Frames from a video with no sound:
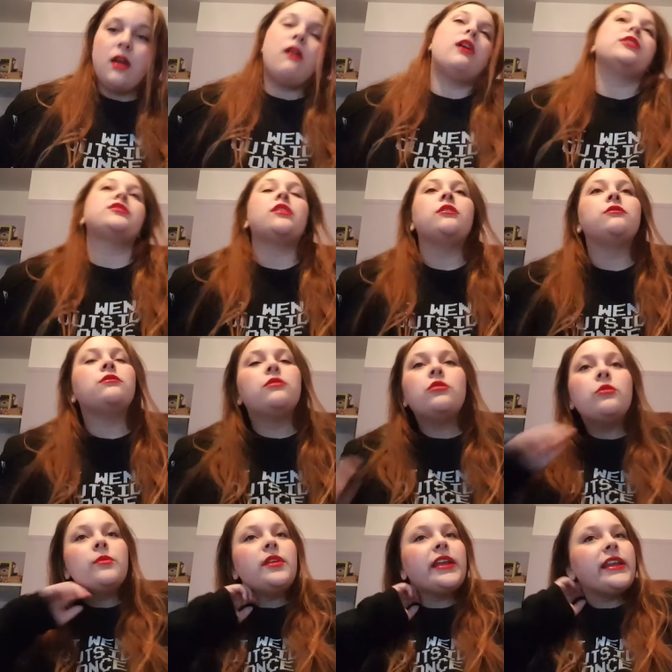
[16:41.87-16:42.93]
I don't
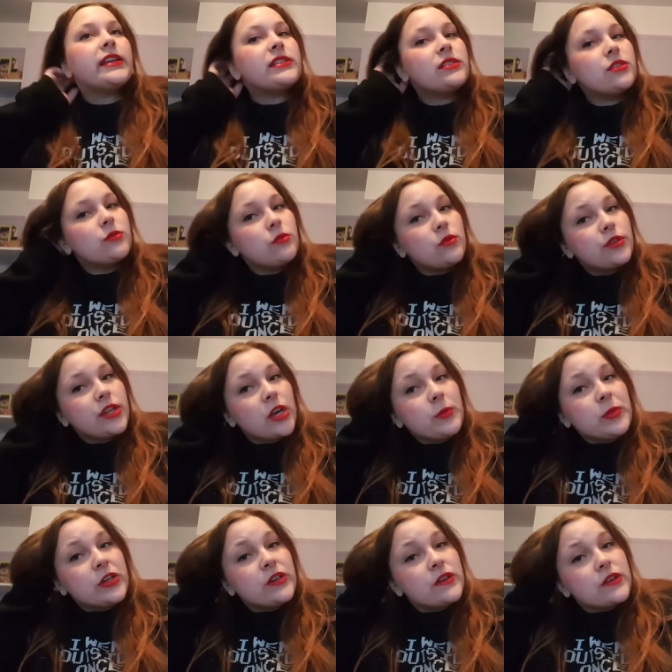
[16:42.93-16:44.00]
normally listen to
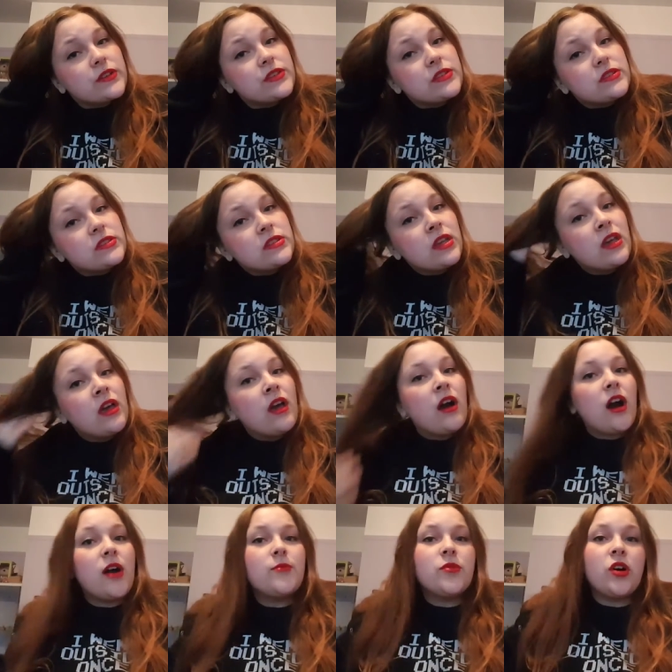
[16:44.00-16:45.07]
audiobooks.
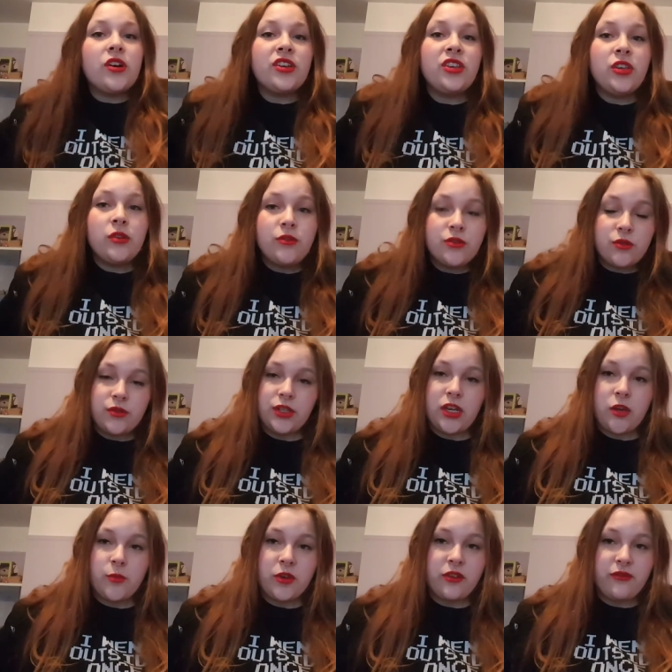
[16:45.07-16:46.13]
I'm not a huge
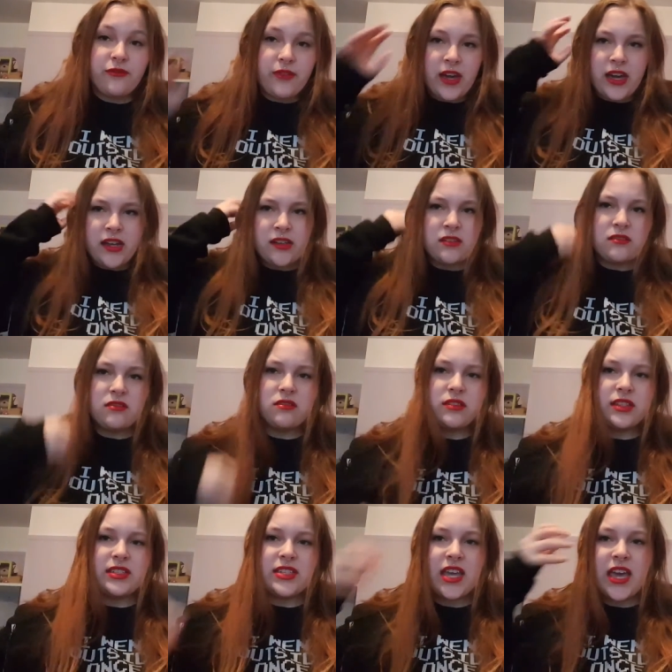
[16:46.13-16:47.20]
audiobook fan. Oh,
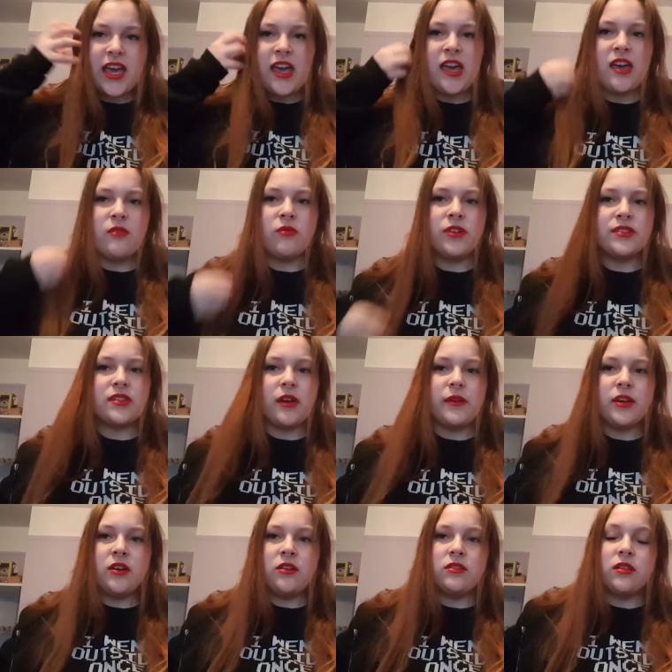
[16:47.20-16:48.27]
this hair, what is
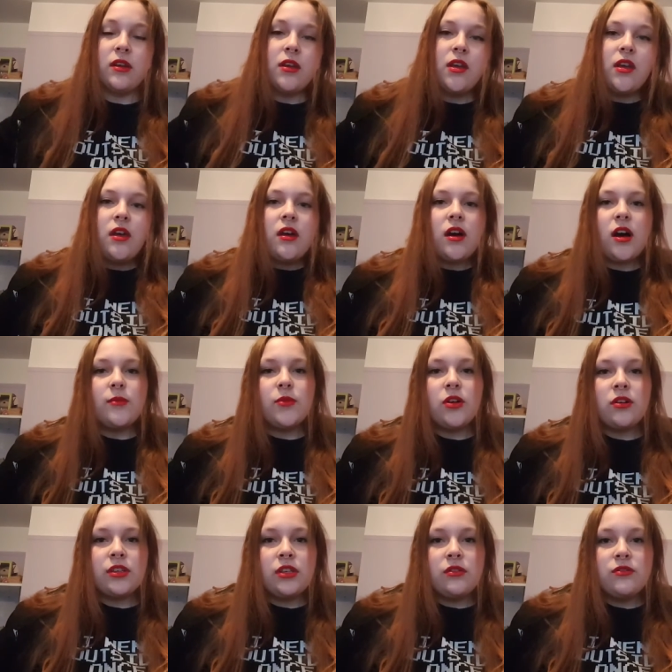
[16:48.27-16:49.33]
going on? I'm
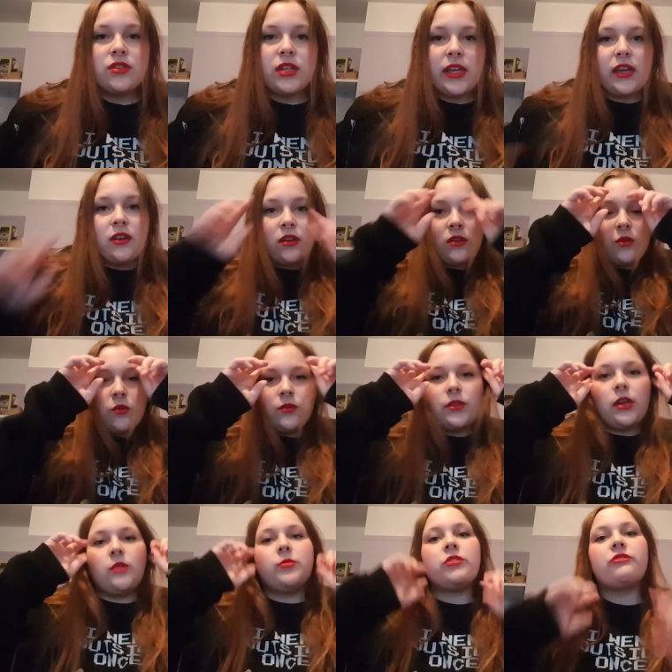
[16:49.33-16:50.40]
not usually an
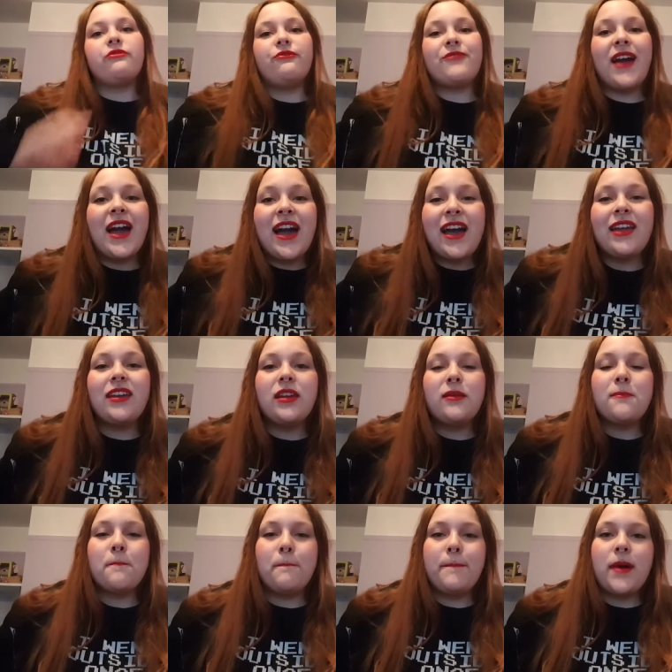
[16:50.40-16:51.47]
audiobook
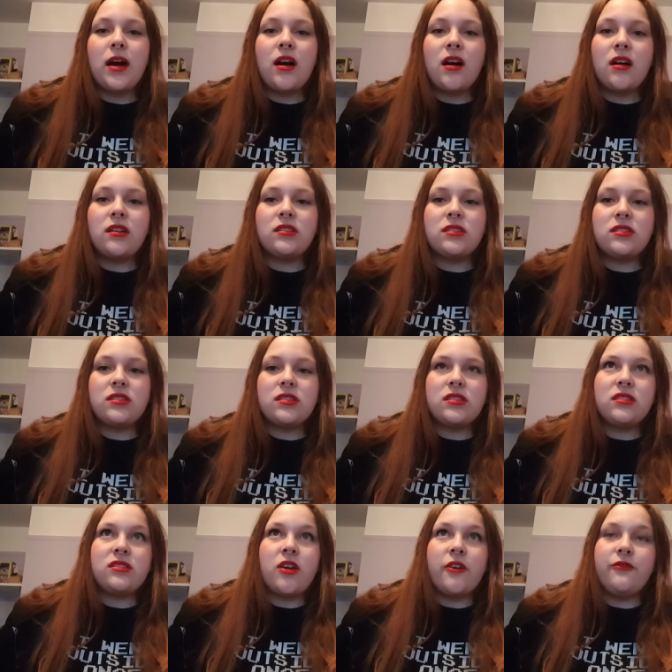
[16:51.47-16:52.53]
fan,
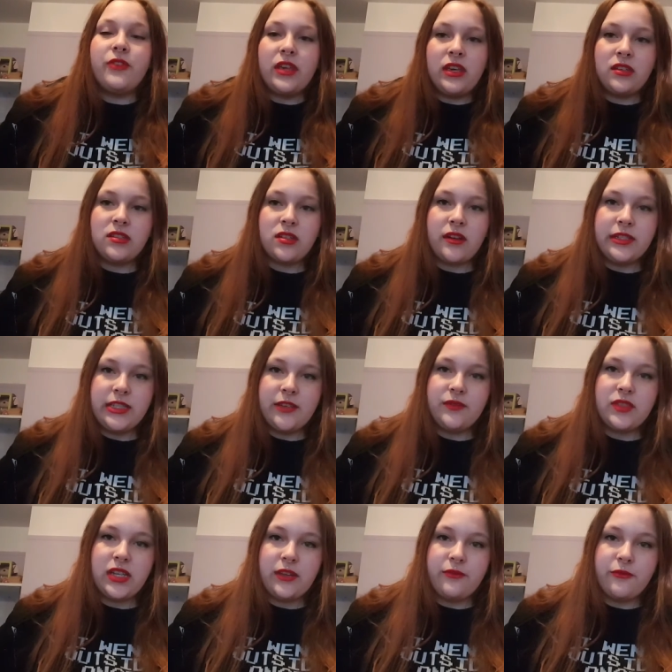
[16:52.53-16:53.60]
but I figured I'd give
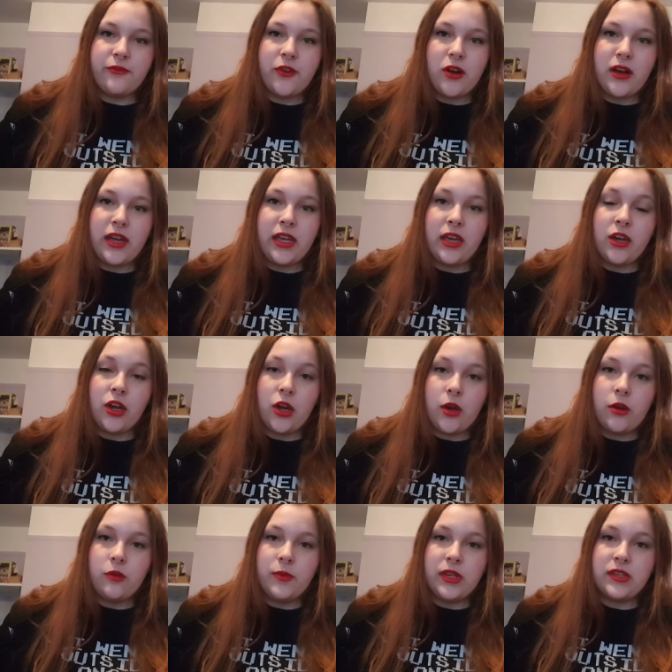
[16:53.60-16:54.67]
Stephen Fry a
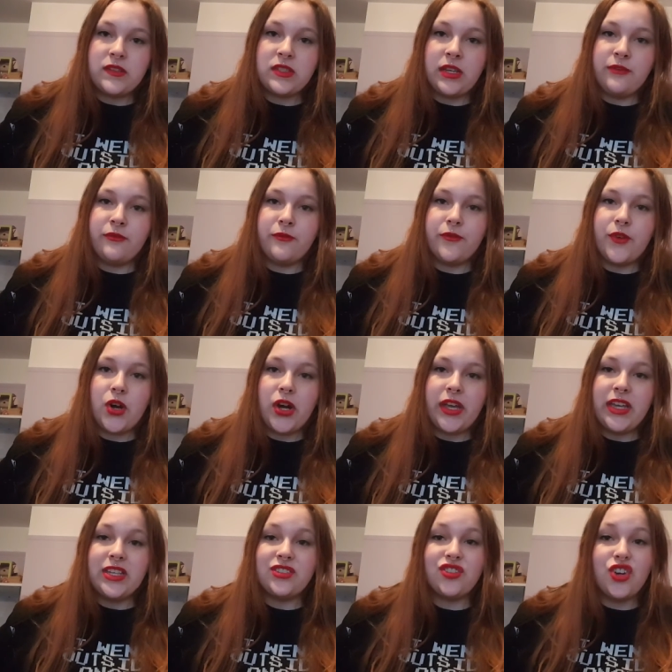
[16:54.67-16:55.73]
go because Stephen Fry
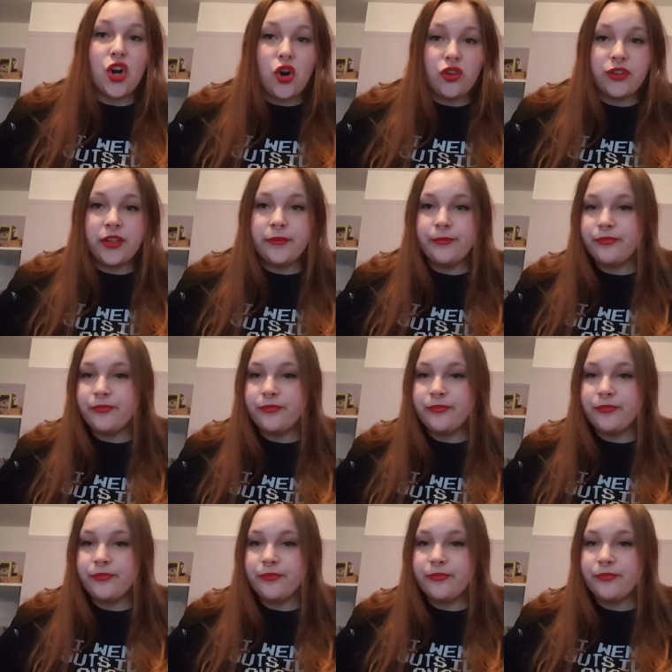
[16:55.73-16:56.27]
is God.